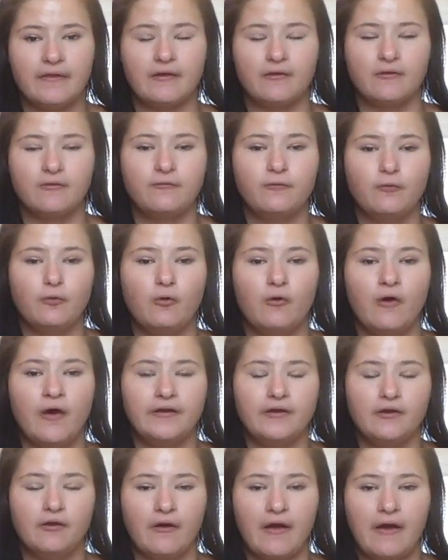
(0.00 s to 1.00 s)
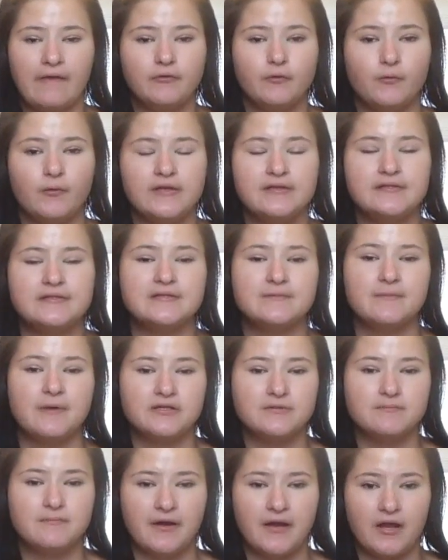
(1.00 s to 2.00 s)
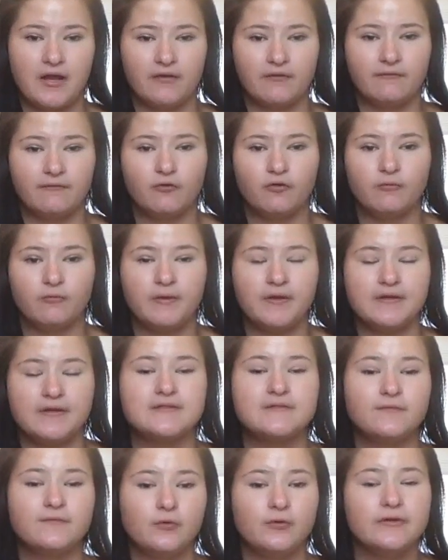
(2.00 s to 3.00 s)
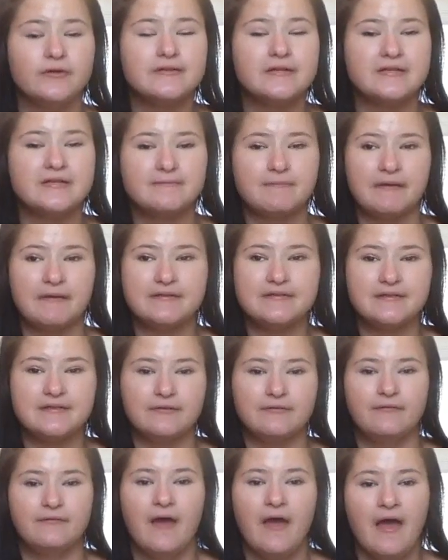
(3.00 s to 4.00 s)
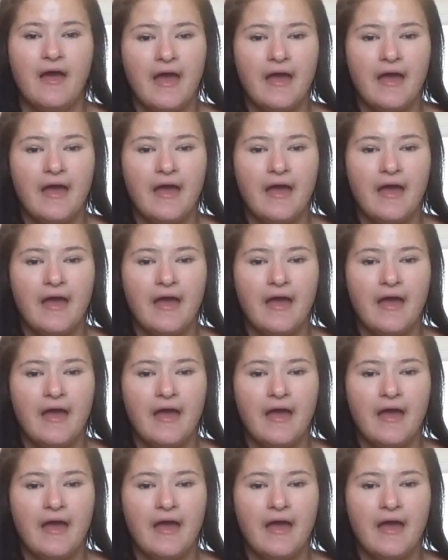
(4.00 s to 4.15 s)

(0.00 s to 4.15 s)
that you're full and you don't have to waste as much money on food, because food is expensive.